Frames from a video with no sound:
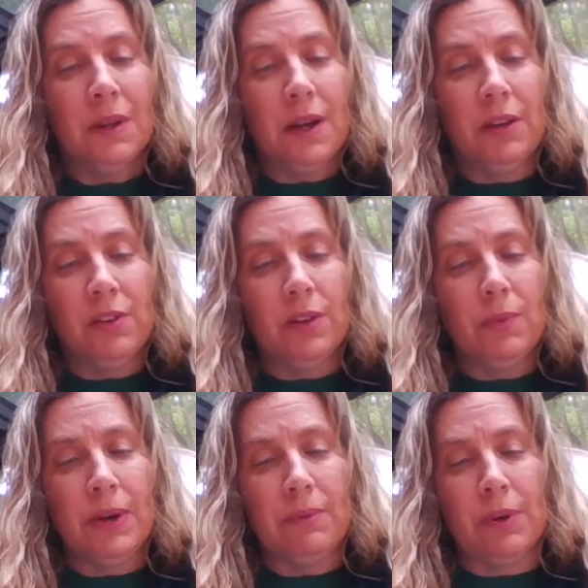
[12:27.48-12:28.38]
Until the
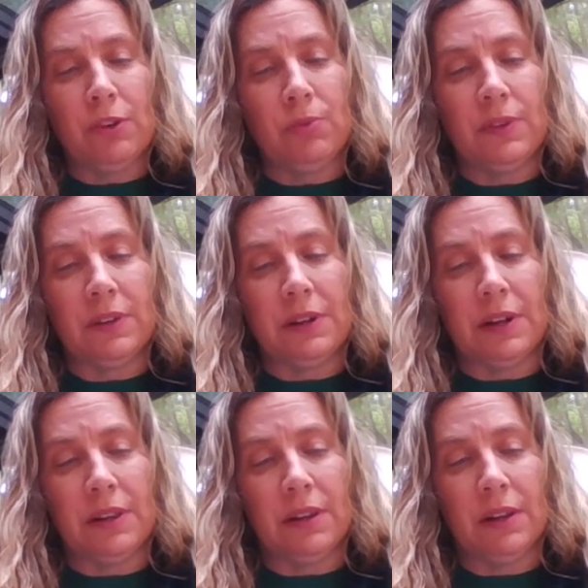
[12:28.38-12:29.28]
whitewash was
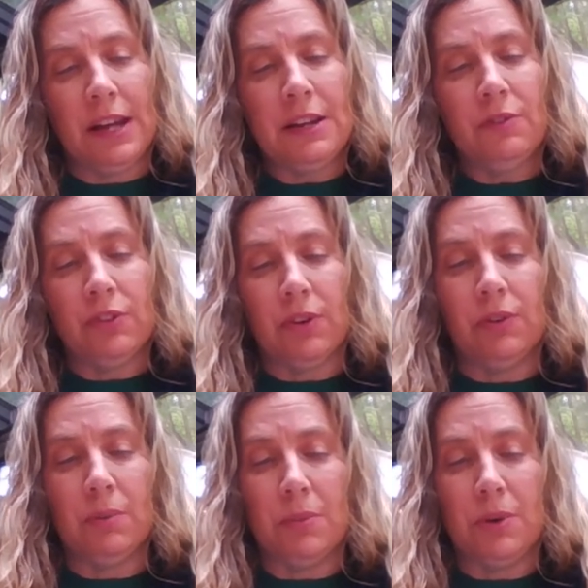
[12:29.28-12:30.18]
gone, the line of
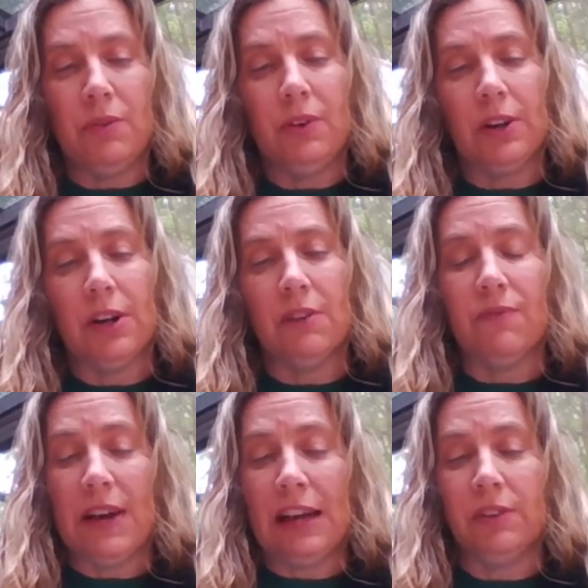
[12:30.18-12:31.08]
children moved along
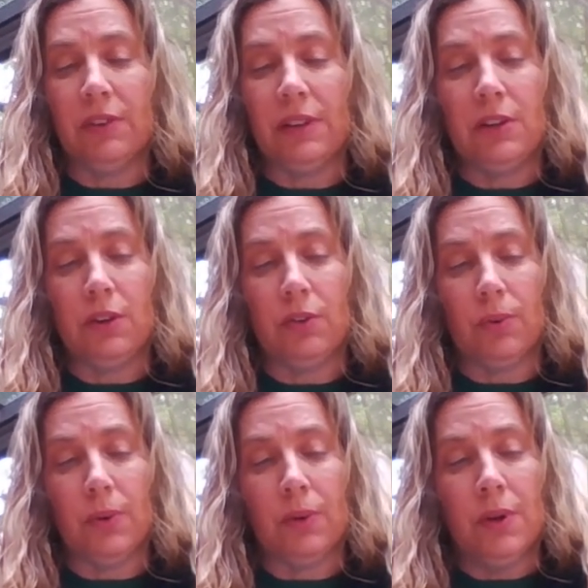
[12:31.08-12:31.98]
faster than
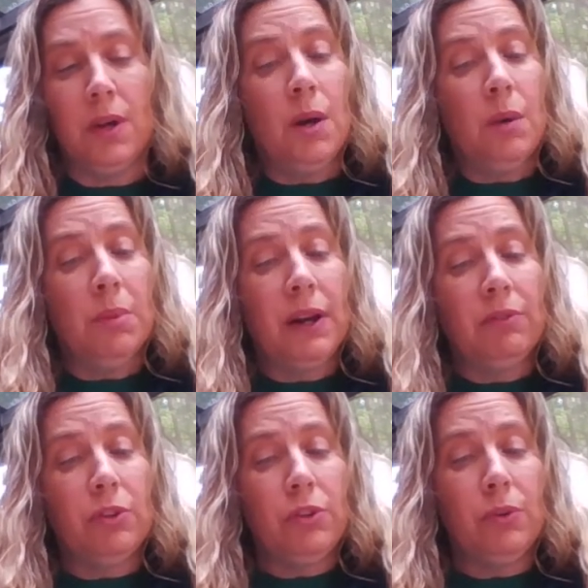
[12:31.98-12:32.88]
usual. But
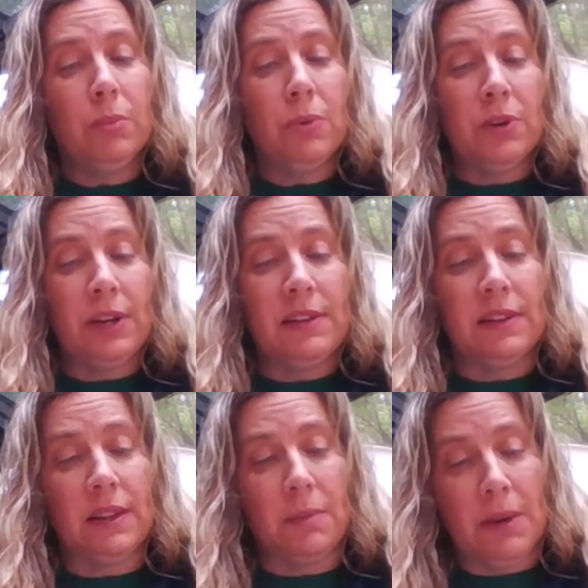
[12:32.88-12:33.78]
after 2 or more nights
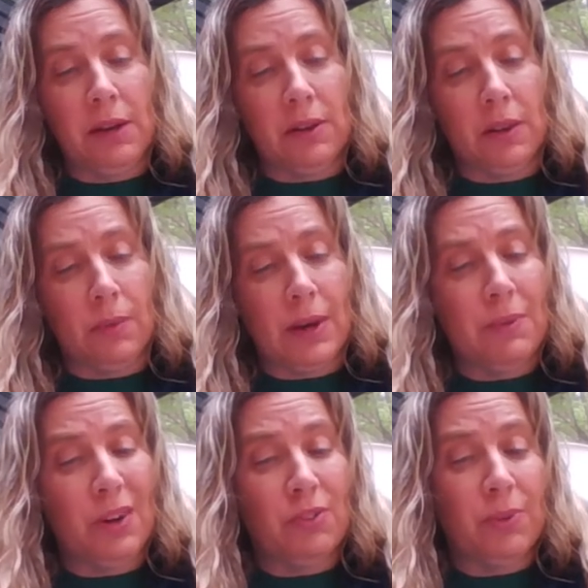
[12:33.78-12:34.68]
on the mountain, the
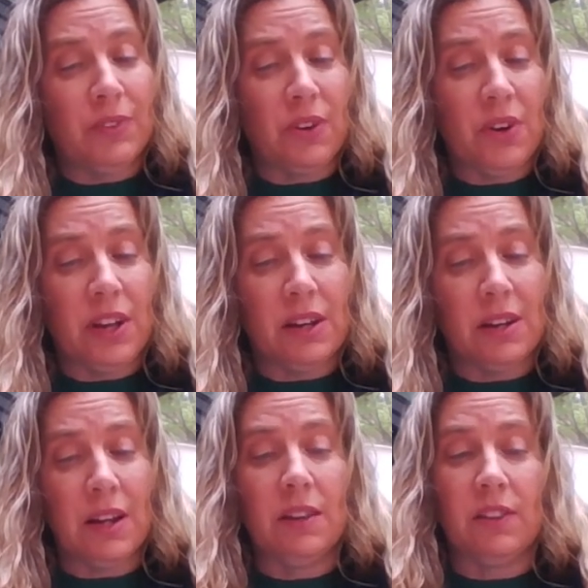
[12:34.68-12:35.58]
whitewash was gone,
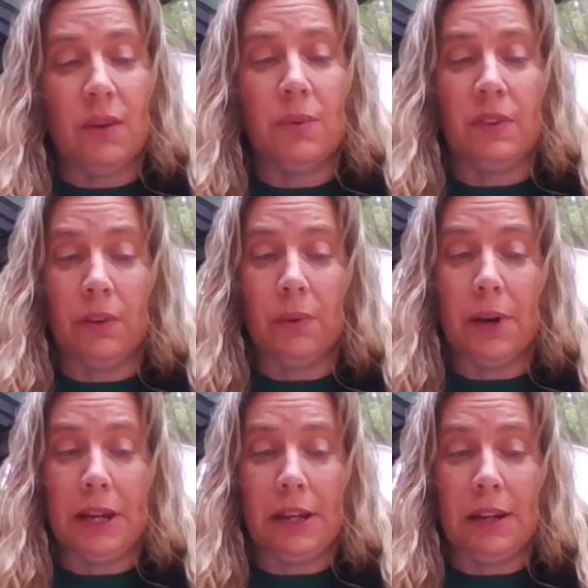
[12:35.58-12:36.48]
and so was the
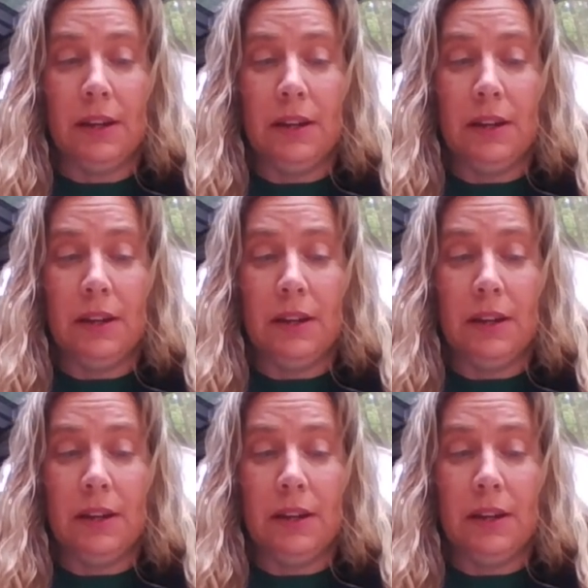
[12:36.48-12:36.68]
grain.